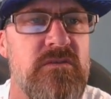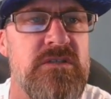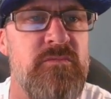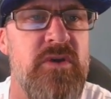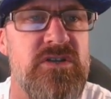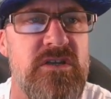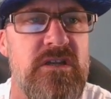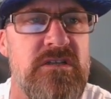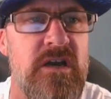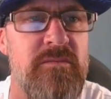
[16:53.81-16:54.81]
especially the
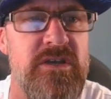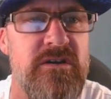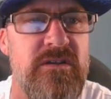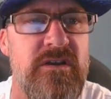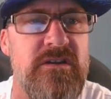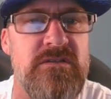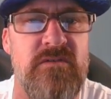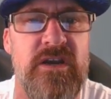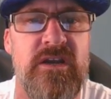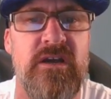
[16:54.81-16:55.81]
time of year that it is
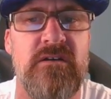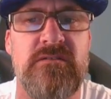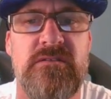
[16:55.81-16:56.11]
right now.